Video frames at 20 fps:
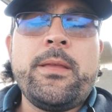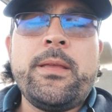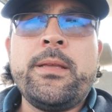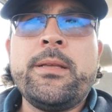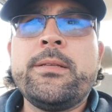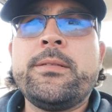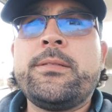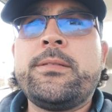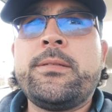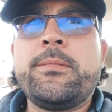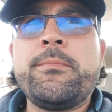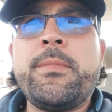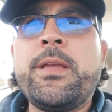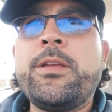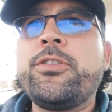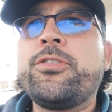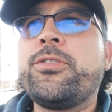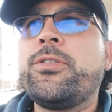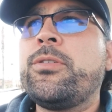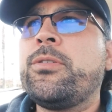is to
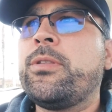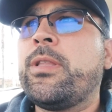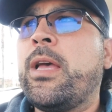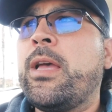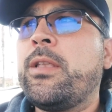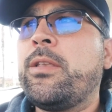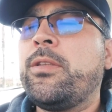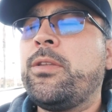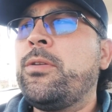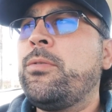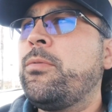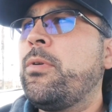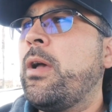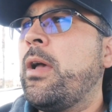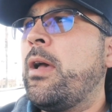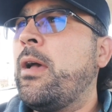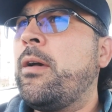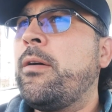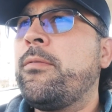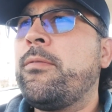make sure that you
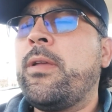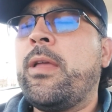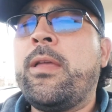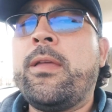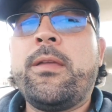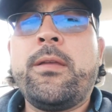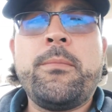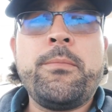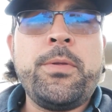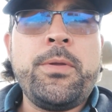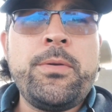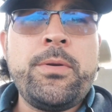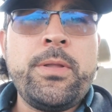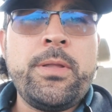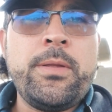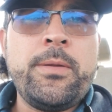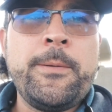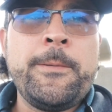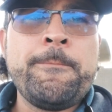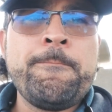have a
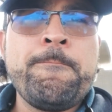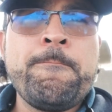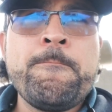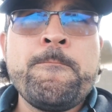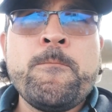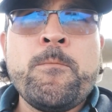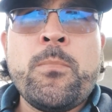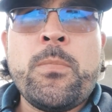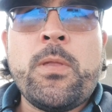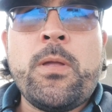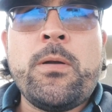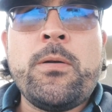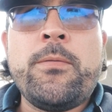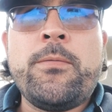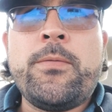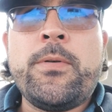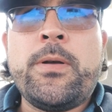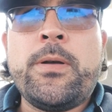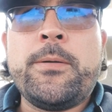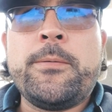community
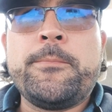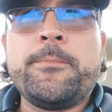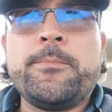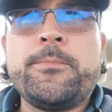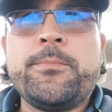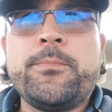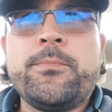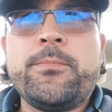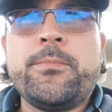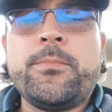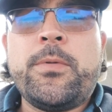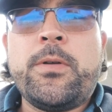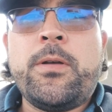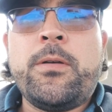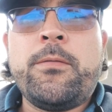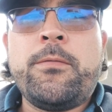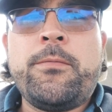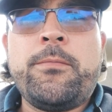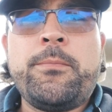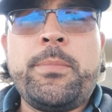of
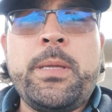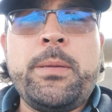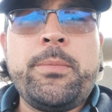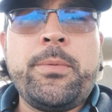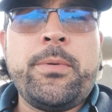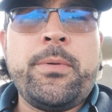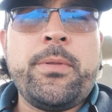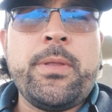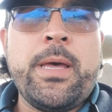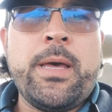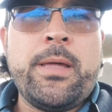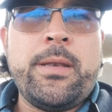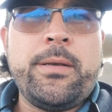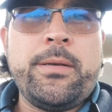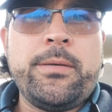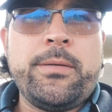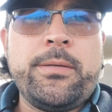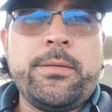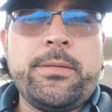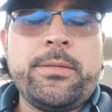people that,
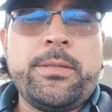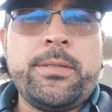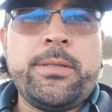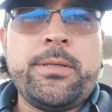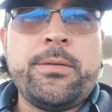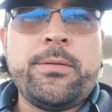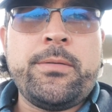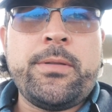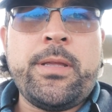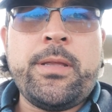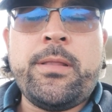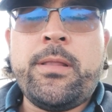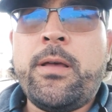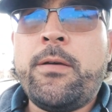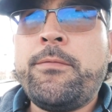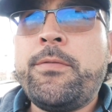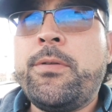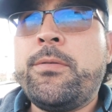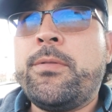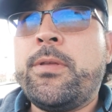you know, they
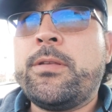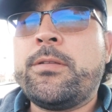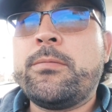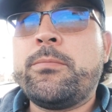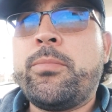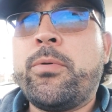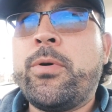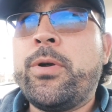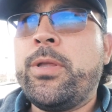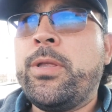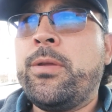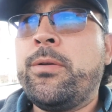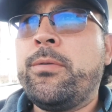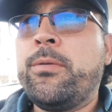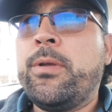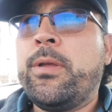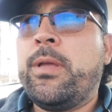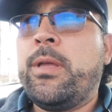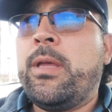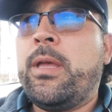love you, they support
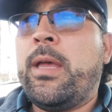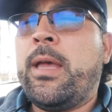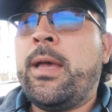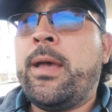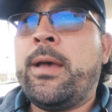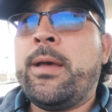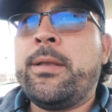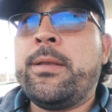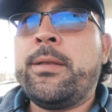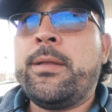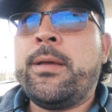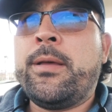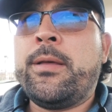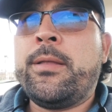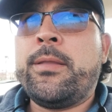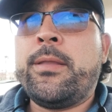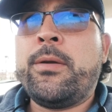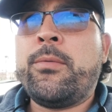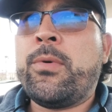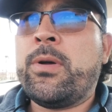you, and
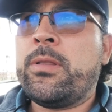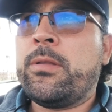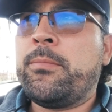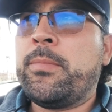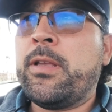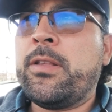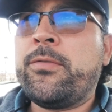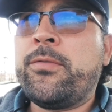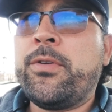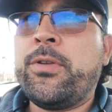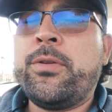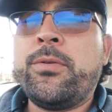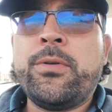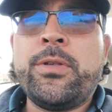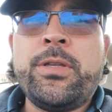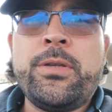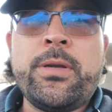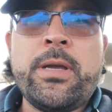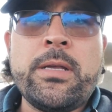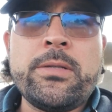they want the best for you,
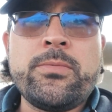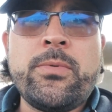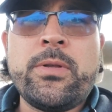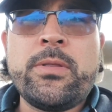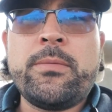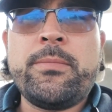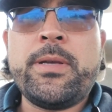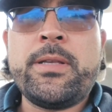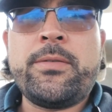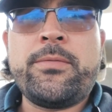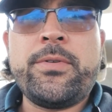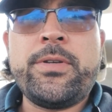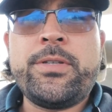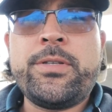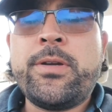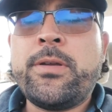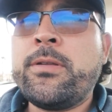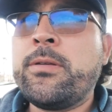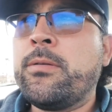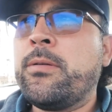and you guys want the best for
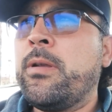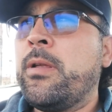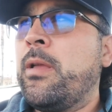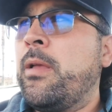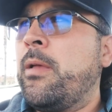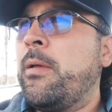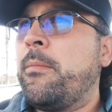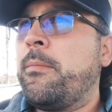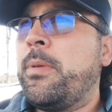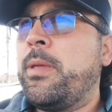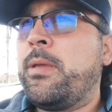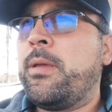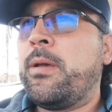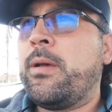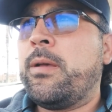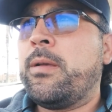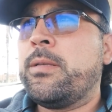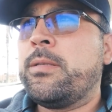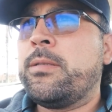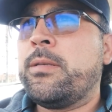each other,
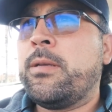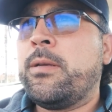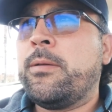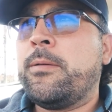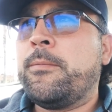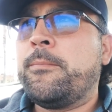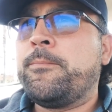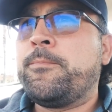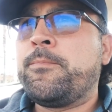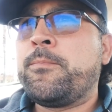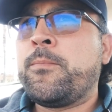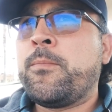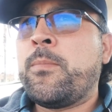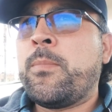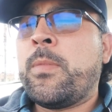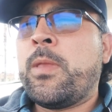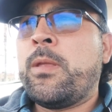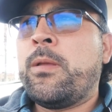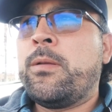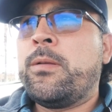because
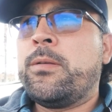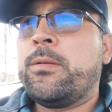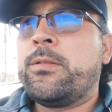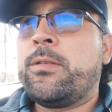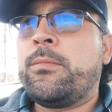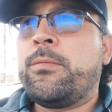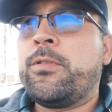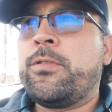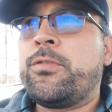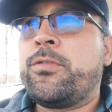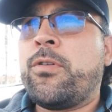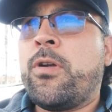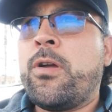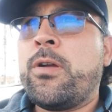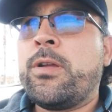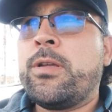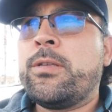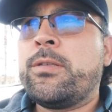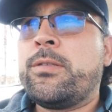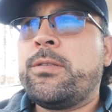some of the
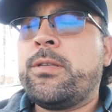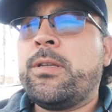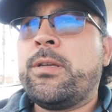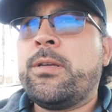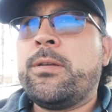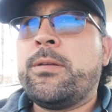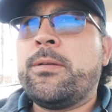strongest